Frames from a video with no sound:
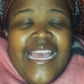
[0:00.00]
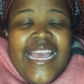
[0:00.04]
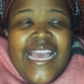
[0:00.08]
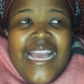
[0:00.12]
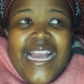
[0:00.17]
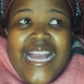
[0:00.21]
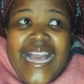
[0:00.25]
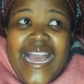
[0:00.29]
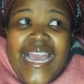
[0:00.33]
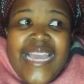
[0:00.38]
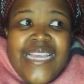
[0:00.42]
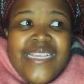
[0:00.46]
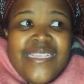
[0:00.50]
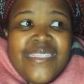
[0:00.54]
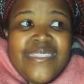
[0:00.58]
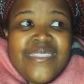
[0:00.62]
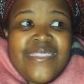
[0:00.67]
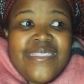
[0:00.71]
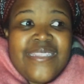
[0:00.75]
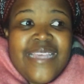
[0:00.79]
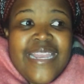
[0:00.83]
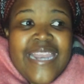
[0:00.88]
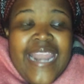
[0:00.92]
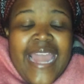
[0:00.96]

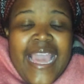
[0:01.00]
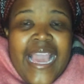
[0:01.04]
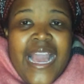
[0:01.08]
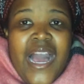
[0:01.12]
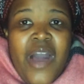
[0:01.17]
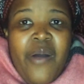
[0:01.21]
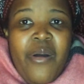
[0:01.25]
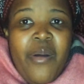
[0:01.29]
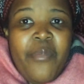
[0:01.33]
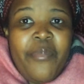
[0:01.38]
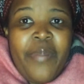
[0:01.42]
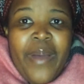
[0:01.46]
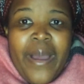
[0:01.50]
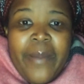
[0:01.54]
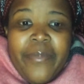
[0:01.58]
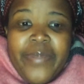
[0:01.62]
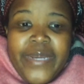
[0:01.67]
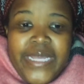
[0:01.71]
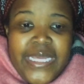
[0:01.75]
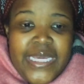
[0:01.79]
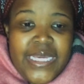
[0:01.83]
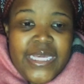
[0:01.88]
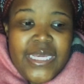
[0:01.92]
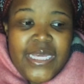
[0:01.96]
guys, like our
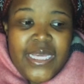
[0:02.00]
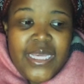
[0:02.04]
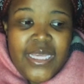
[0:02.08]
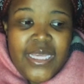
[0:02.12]
public